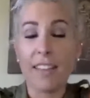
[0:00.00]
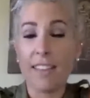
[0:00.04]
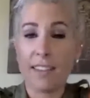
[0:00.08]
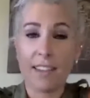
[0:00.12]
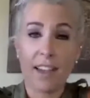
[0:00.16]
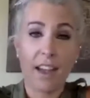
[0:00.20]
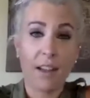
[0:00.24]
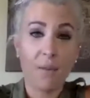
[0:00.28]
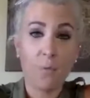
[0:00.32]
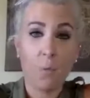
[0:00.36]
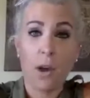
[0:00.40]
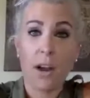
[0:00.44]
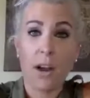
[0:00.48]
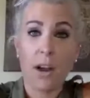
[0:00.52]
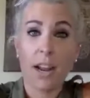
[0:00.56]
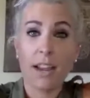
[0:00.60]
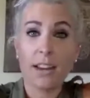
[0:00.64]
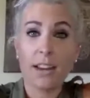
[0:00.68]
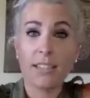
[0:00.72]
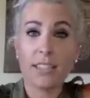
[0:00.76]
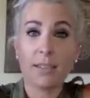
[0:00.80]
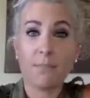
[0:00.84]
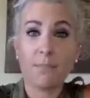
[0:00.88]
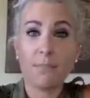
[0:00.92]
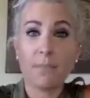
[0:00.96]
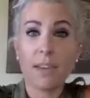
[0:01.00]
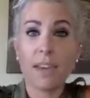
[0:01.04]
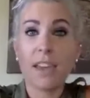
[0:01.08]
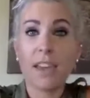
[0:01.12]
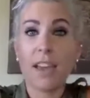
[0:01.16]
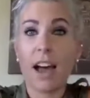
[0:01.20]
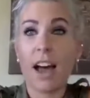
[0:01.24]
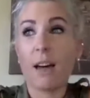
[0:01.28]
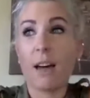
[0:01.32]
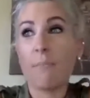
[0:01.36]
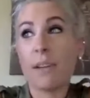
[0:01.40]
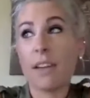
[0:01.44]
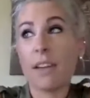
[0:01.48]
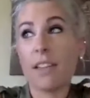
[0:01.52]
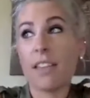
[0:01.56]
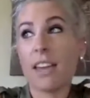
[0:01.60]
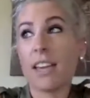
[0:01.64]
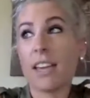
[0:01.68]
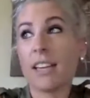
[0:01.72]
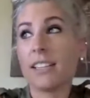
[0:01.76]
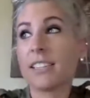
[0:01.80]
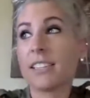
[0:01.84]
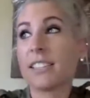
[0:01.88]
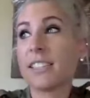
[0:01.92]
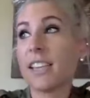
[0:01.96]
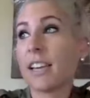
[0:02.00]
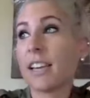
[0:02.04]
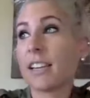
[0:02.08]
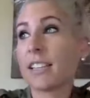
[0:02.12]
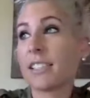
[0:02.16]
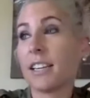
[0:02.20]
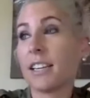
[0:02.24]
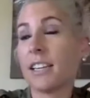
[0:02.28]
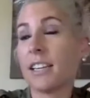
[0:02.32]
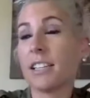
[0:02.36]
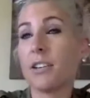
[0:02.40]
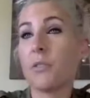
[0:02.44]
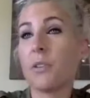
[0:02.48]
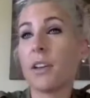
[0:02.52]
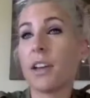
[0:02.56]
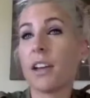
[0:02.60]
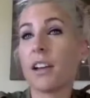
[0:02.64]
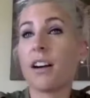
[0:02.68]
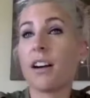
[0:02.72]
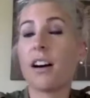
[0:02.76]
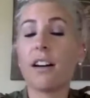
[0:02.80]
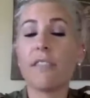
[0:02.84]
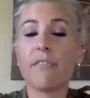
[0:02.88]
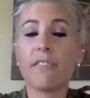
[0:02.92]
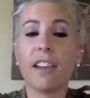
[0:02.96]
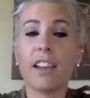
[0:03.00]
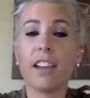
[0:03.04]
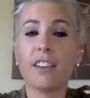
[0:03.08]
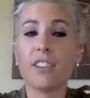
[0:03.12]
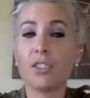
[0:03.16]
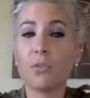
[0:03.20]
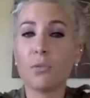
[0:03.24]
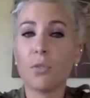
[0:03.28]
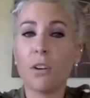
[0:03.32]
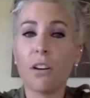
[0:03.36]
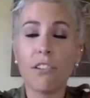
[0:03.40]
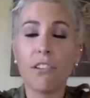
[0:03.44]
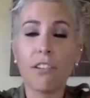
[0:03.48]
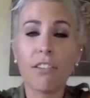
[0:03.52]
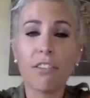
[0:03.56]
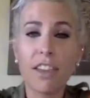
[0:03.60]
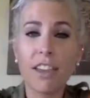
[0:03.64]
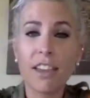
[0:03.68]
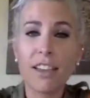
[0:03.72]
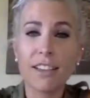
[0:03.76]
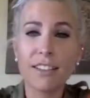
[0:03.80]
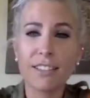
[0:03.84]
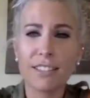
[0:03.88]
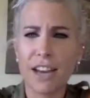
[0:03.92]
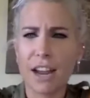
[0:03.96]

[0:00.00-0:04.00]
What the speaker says: Like I wanted to be up at like 6 and go get coffee and do all the things,